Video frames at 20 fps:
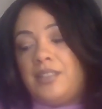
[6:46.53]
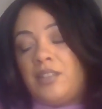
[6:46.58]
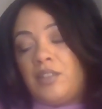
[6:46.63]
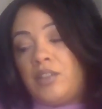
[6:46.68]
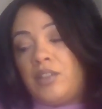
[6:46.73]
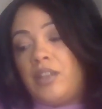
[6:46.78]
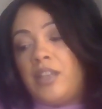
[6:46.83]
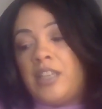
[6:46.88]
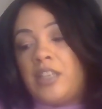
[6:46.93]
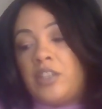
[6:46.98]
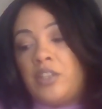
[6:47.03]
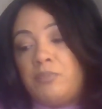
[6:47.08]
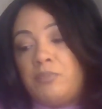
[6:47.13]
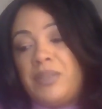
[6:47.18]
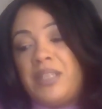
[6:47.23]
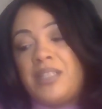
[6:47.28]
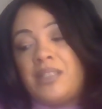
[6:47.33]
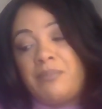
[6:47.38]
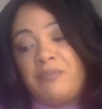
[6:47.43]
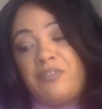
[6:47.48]
Or it could
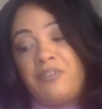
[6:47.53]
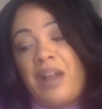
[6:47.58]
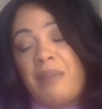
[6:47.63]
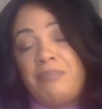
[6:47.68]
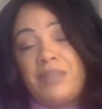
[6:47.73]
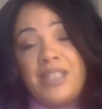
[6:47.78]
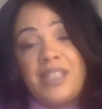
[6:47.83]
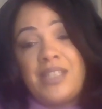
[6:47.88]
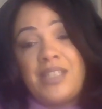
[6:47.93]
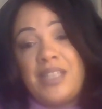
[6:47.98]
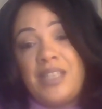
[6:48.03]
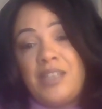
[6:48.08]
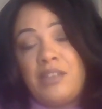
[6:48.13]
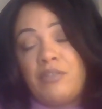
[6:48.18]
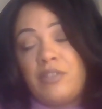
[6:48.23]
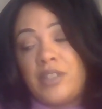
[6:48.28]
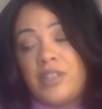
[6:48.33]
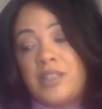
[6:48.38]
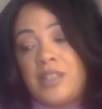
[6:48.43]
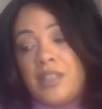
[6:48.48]
be some family
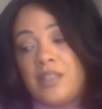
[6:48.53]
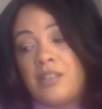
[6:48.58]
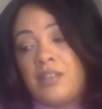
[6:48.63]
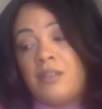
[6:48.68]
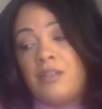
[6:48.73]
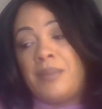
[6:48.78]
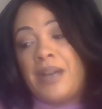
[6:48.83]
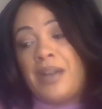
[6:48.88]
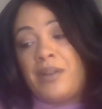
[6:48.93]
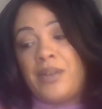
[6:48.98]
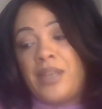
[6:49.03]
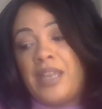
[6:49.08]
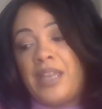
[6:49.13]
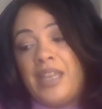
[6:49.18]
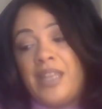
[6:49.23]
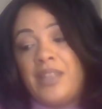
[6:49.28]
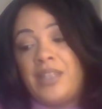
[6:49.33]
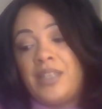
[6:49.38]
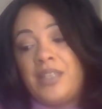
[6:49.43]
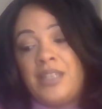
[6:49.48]
secrets that come out
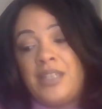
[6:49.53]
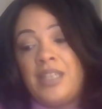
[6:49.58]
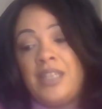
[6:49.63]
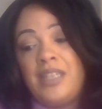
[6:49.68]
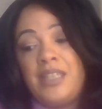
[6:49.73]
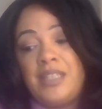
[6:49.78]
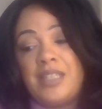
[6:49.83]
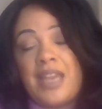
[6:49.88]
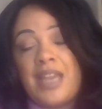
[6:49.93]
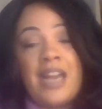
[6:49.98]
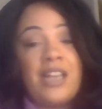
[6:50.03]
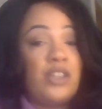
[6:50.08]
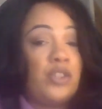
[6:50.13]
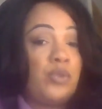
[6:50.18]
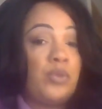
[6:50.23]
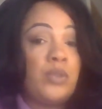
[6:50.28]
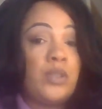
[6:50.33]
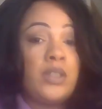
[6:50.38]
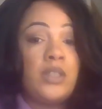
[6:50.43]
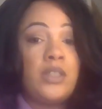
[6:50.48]
here that need
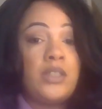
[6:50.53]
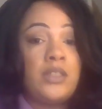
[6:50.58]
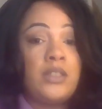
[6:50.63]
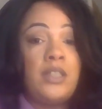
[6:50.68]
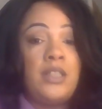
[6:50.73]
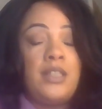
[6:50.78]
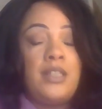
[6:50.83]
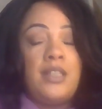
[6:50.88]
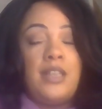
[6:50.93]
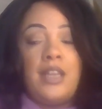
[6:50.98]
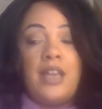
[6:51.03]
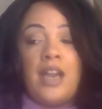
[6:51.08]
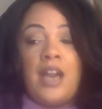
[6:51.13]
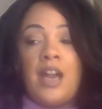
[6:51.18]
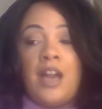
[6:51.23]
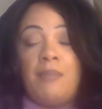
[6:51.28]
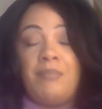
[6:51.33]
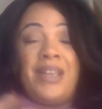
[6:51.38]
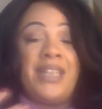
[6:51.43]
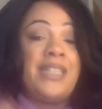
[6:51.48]
actual
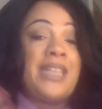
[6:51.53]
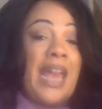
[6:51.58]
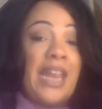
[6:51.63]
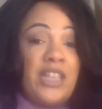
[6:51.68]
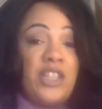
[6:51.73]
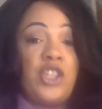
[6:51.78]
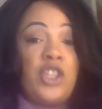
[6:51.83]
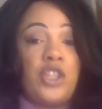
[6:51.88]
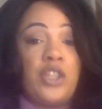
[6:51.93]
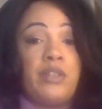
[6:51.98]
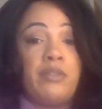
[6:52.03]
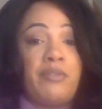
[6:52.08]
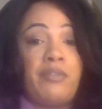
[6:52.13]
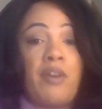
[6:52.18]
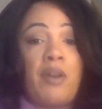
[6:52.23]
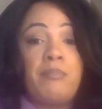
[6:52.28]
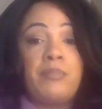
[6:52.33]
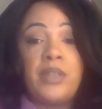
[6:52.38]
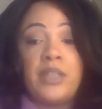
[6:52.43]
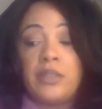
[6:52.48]
um, attention
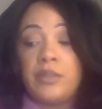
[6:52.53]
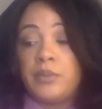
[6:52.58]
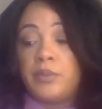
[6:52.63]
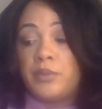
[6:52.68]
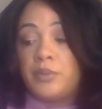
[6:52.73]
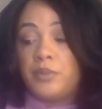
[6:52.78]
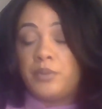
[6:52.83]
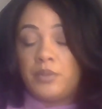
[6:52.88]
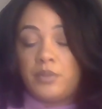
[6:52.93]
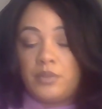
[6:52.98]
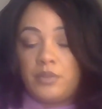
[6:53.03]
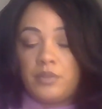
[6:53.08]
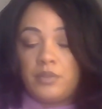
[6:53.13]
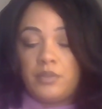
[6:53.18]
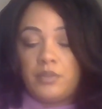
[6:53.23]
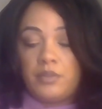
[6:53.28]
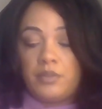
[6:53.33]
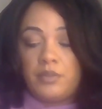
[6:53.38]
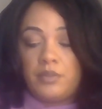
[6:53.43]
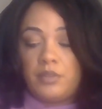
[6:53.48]
from you.
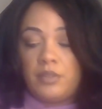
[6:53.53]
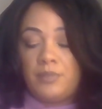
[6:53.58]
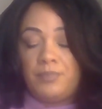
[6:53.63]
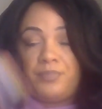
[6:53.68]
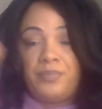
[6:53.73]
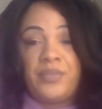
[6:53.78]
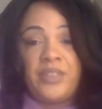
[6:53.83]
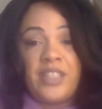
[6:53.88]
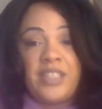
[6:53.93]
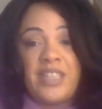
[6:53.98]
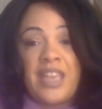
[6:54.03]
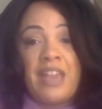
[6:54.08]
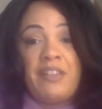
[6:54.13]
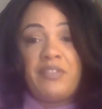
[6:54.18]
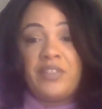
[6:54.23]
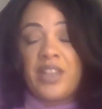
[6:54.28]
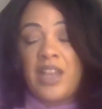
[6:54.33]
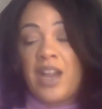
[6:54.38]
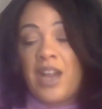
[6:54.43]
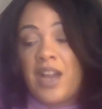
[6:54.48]
The
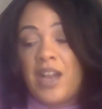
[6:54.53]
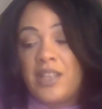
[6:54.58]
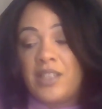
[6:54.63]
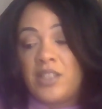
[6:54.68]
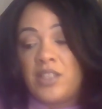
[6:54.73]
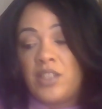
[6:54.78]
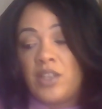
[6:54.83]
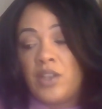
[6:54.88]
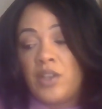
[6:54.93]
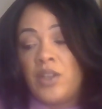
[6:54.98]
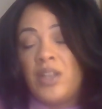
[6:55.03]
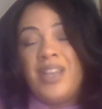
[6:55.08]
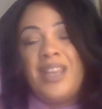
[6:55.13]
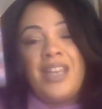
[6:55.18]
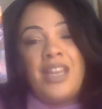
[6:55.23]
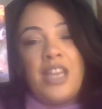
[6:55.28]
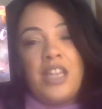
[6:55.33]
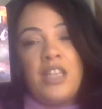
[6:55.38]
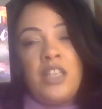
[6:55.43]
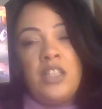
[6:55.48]
death card. So
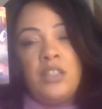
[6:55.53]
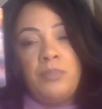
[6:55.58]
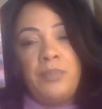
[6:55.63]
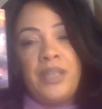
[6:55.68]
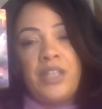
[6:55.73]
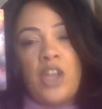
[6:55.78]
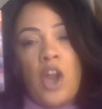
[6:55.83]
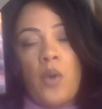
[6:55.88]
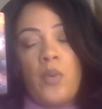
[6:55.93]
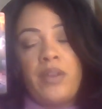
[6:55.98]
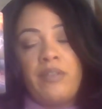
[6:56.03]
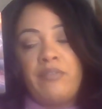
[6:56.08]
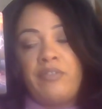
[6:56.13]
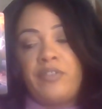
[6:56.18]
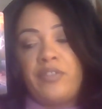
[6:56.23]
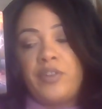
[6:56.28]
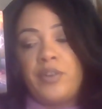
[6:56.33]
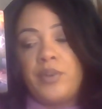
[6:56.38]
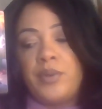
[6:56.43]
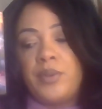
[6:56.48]
you'll be going
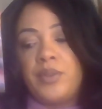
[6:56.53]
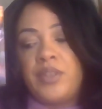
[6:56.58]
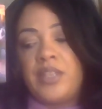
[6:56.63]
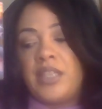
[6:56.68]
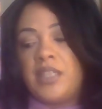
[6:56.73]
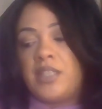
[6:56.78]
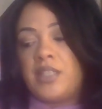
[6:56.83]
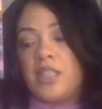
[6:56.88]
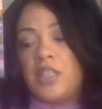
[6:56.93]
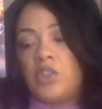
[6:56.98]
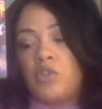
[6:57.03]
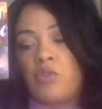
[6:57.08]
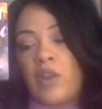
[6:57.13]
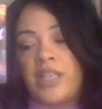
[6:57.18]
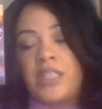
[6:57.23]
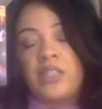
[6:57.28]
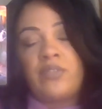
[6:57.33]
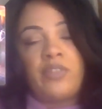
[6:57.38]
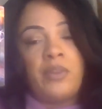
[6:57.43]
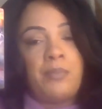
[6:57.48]
through this
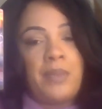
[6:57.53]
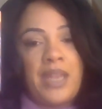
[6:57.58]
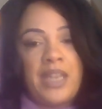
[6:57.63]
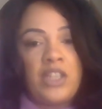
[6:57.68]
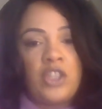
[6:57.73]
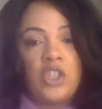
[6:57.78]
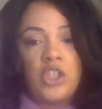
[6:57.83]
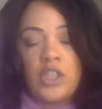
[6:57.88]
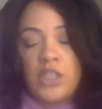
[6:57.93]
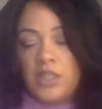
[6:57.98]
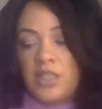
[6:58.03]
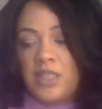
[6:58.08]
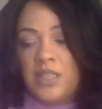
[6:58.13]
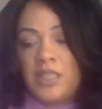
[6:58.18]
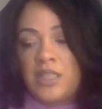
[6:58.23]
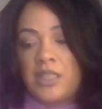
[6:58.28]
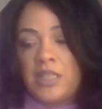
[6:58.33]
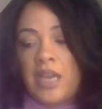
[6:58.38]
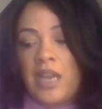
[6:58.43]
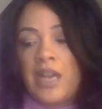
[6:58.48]
transformation at
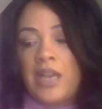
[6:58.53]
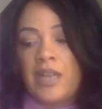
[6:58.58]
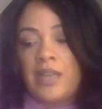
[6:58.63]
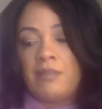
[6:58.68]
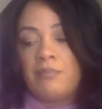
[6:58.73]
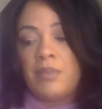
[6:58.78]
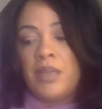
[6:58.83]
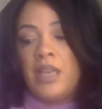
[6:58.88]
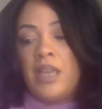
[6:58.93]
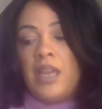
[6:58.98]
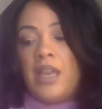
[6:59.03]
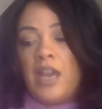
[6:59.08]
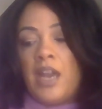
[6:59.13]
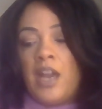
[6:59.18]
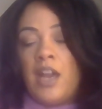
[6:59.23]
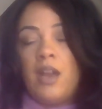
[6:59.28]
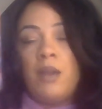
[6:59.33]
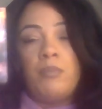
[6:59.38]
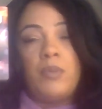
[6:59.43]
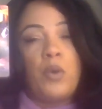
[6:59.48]
this time
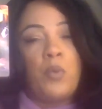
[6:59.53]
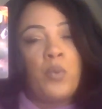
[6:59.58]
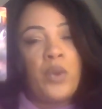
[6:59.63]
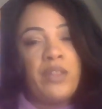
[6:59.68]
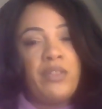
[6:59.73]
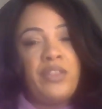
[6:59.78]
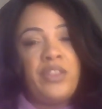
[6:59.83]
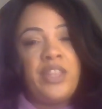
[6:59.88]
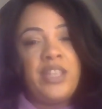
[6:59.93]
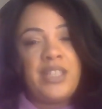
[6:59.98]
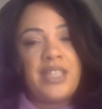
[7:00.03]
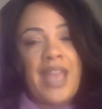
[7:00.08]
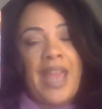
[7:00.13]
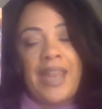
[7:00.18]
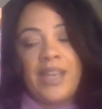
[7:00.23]
um, with this